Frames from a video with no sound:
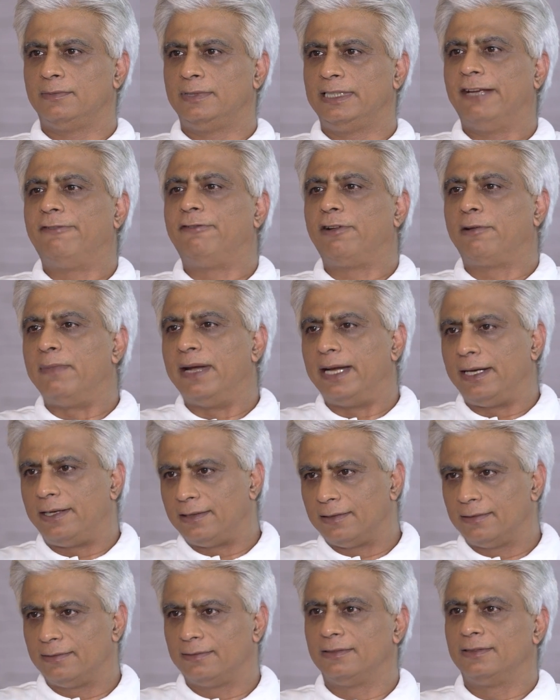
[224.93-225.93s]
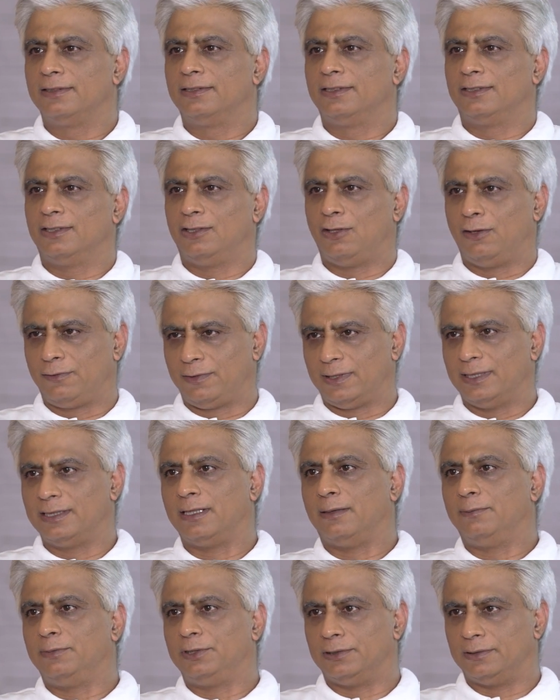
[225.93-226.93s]
deferment of
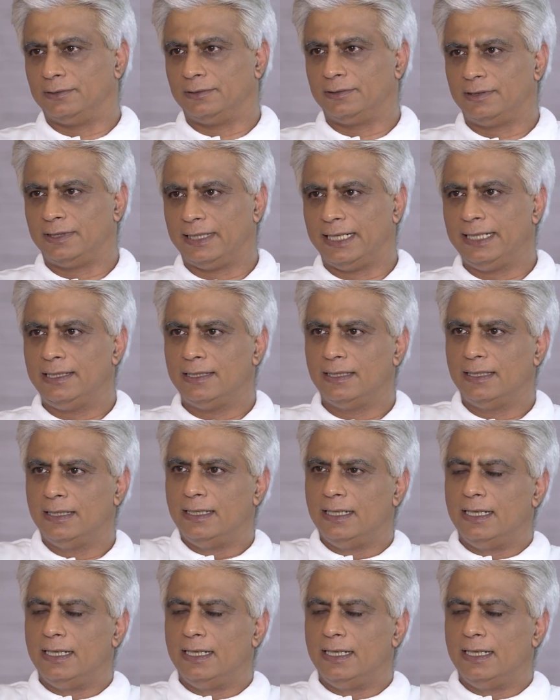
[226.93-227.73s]
consumption, right?